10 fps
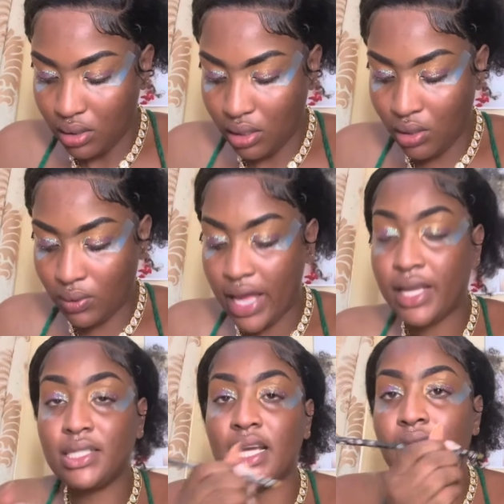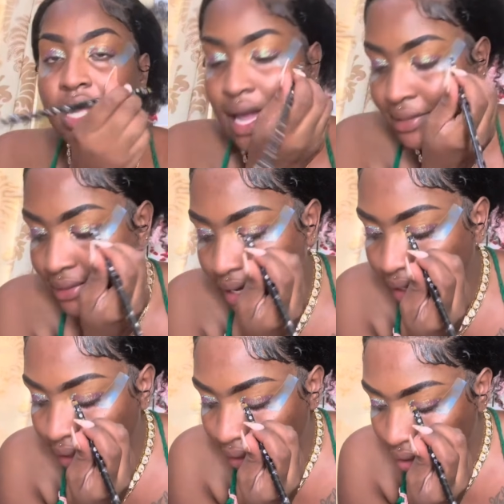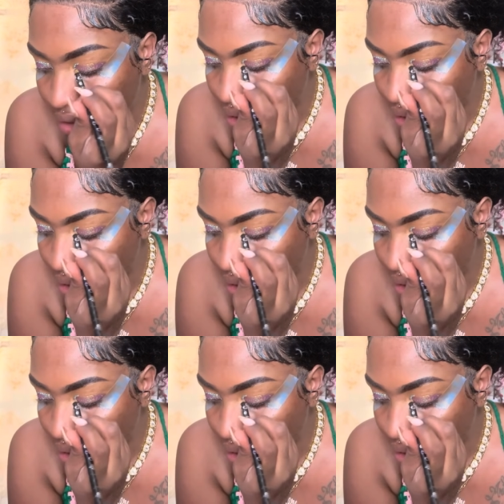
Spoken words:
it look like Kitty and the guy start link.